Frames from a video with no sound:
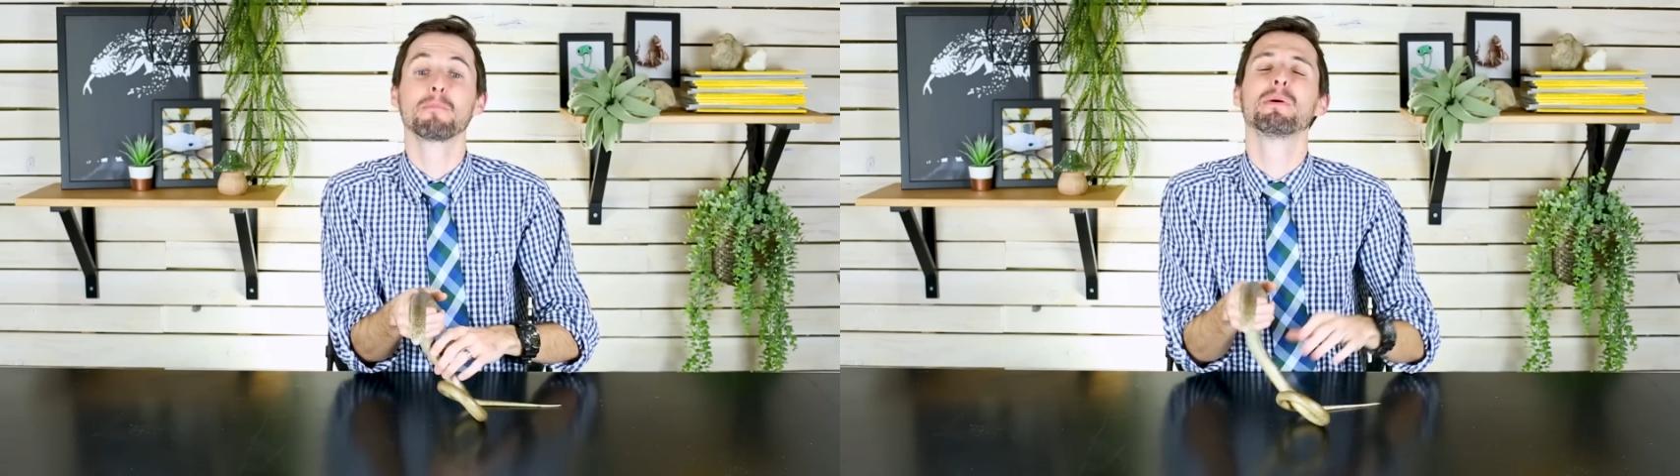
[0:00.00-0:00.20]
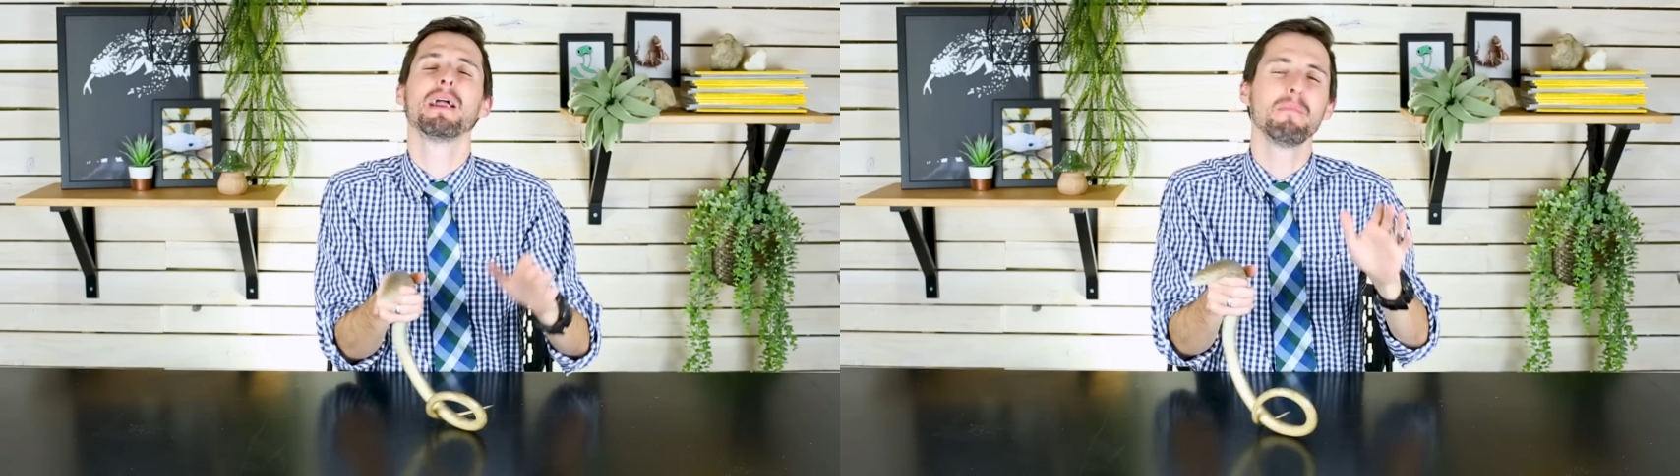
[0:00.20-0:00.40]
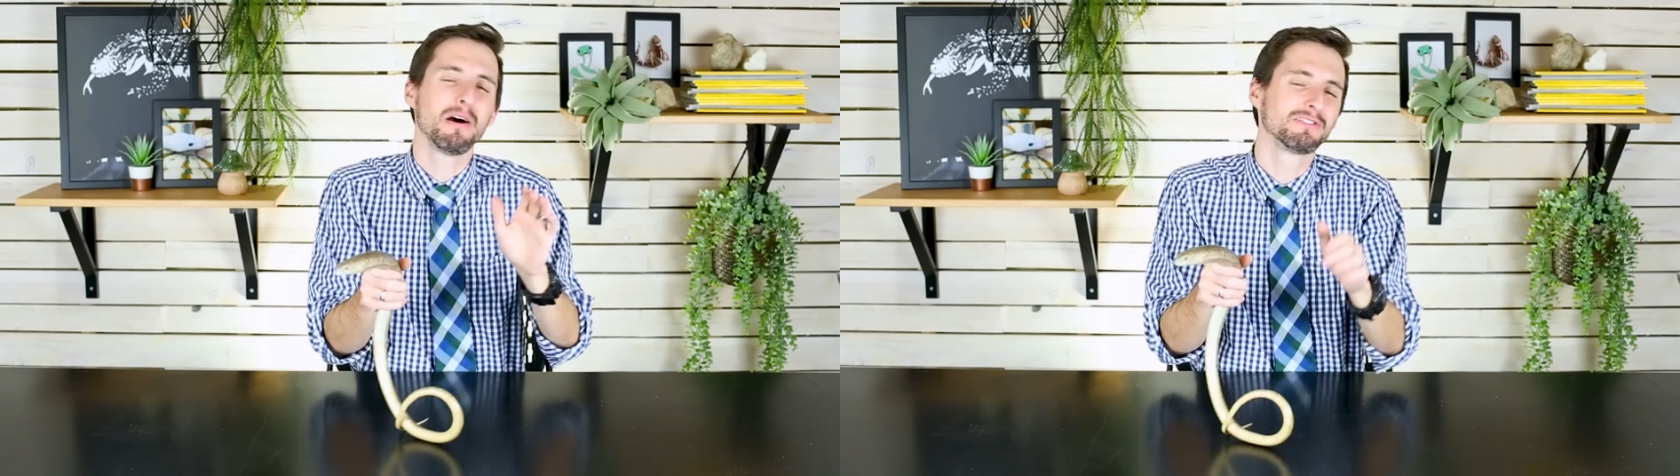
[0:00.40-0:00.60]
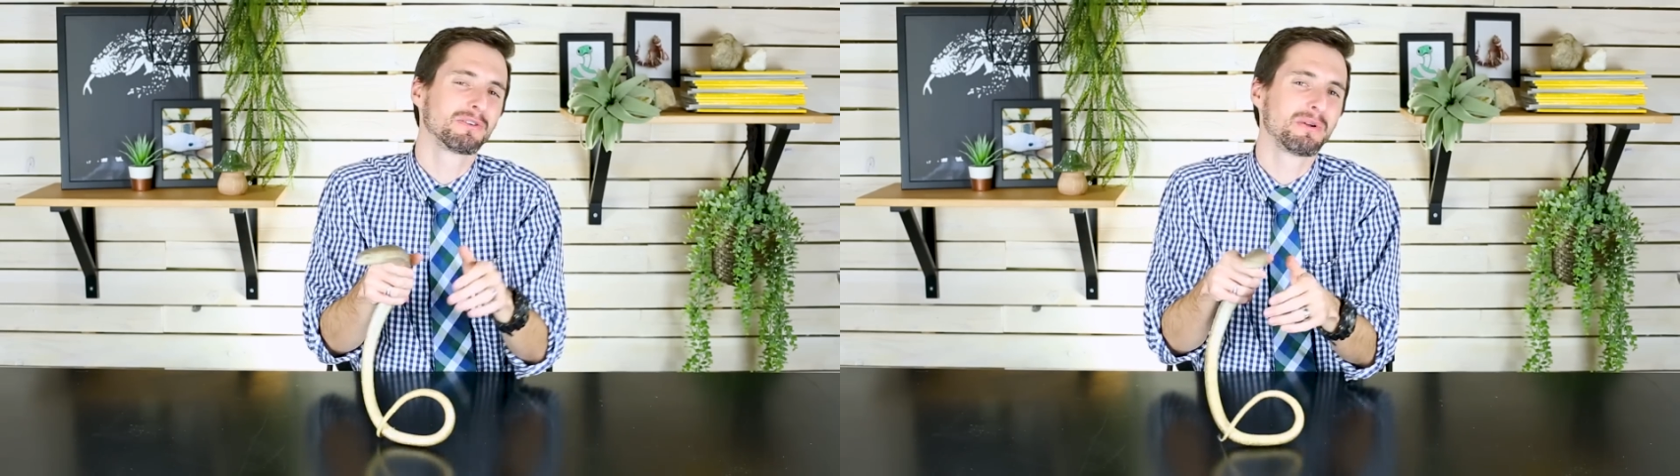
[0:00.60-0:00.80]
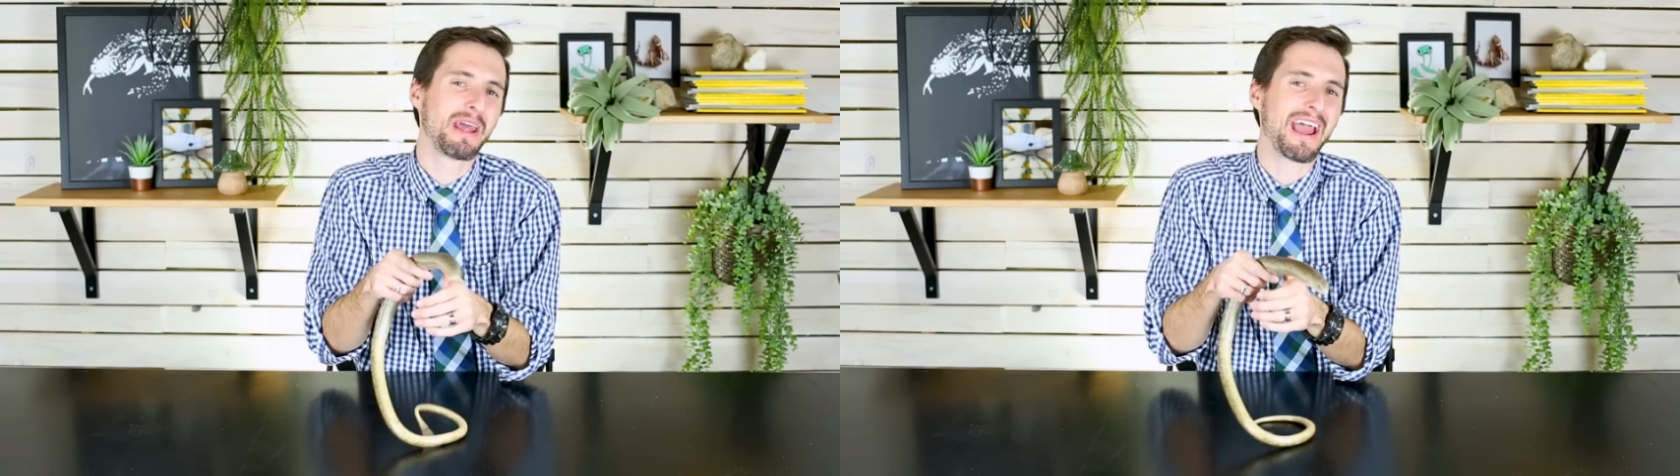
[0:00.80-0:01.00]
But I'm
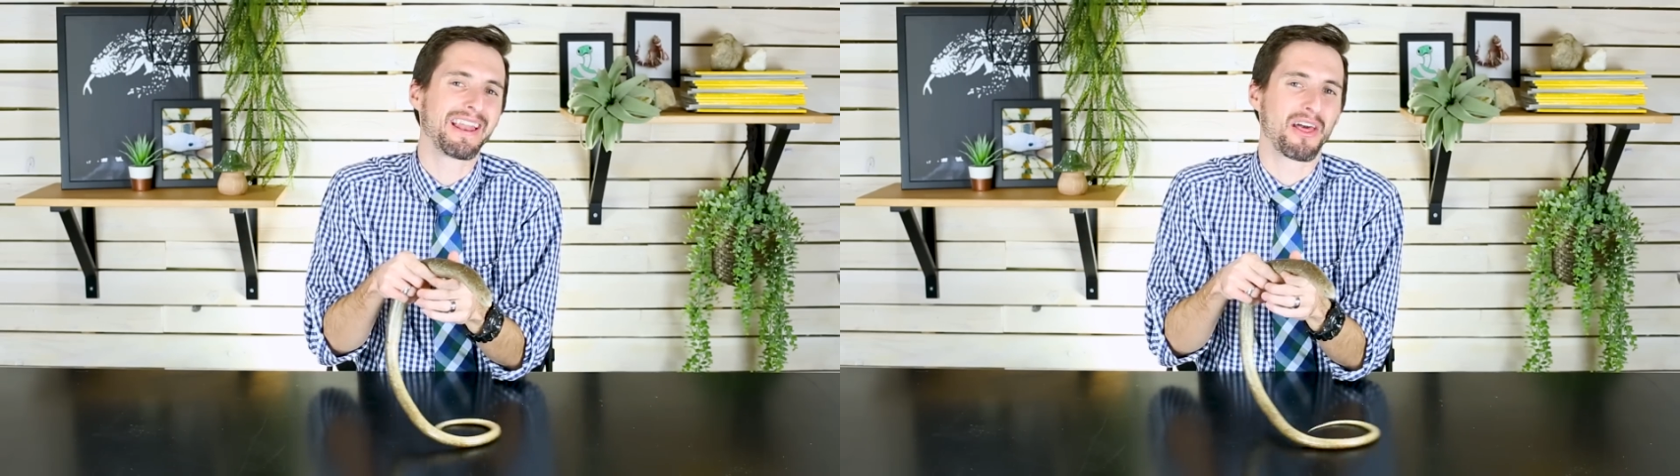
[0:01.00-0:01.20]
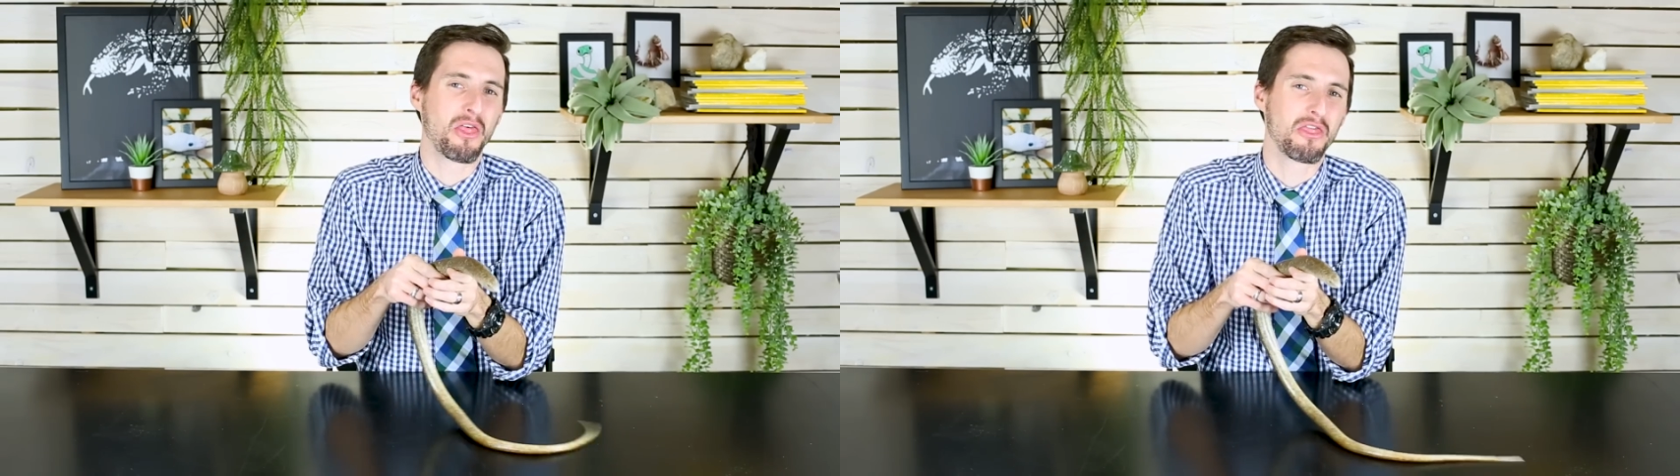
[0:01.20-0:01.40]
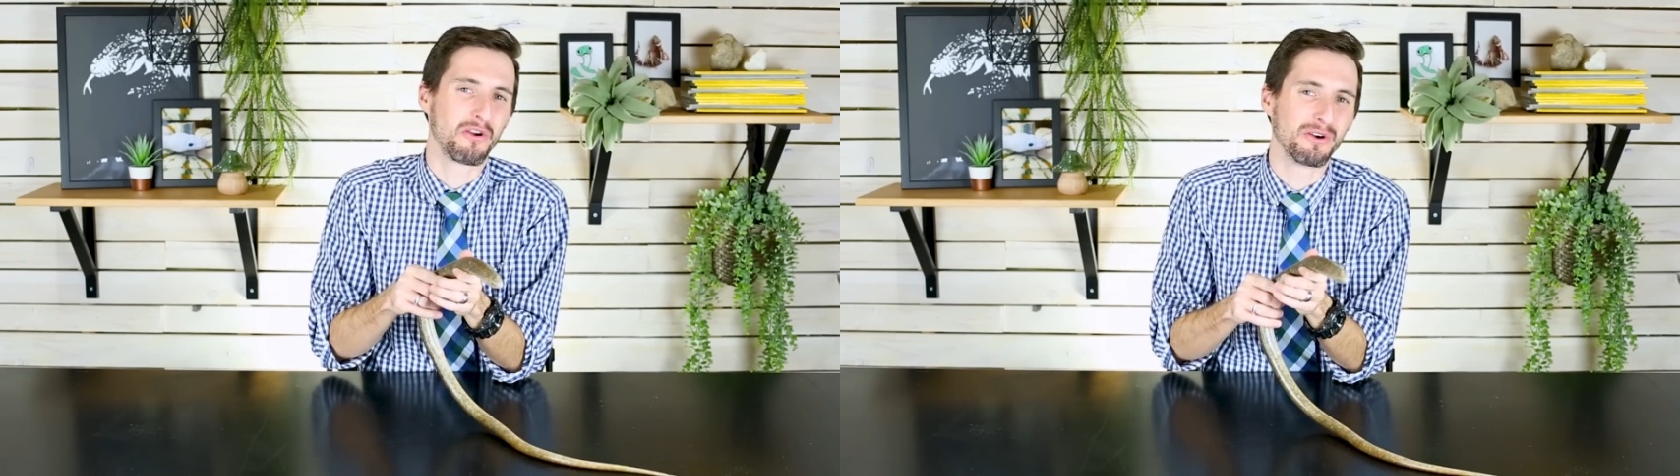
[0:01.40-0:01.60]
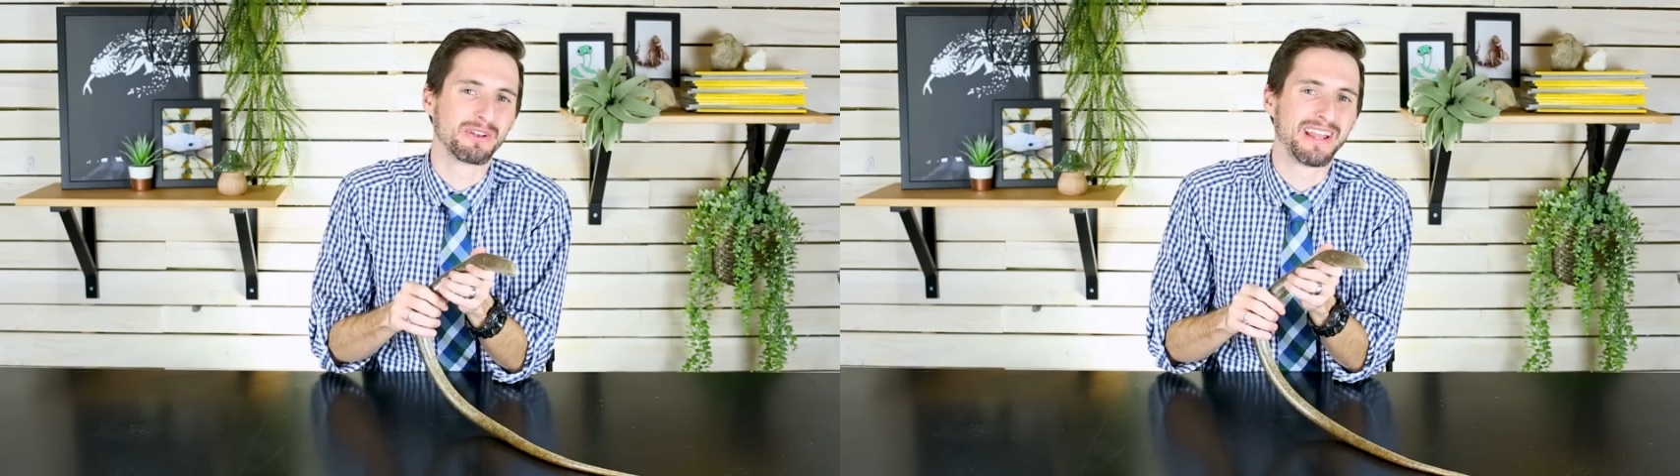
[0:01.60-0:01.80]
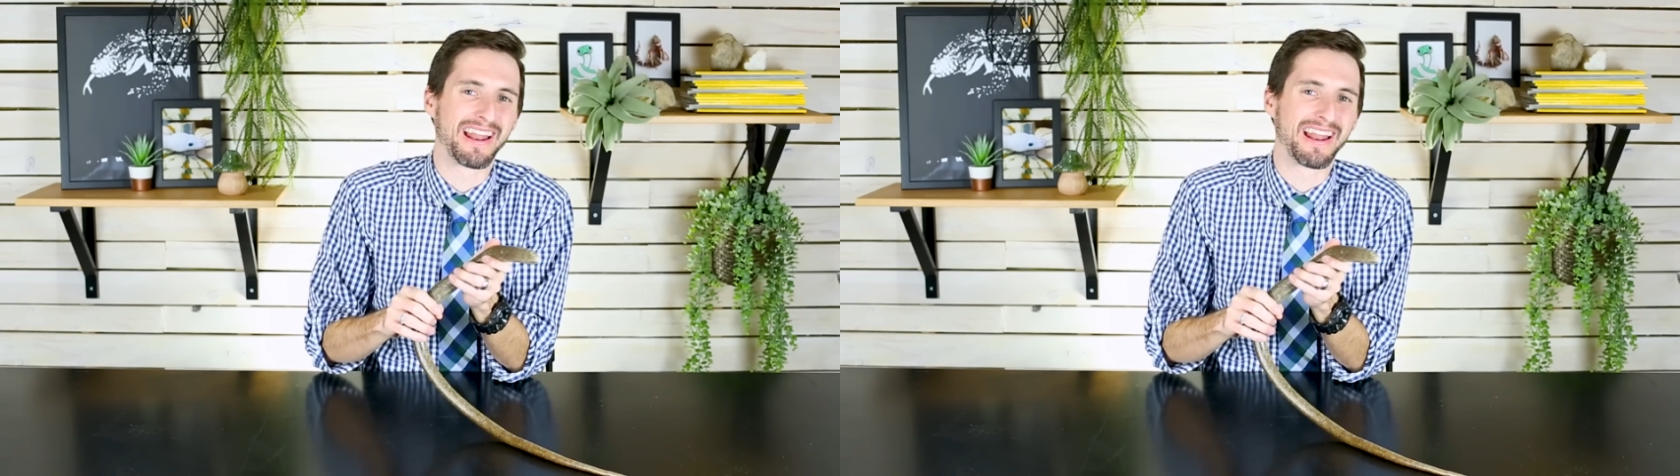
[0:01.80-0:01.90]
also going to add a third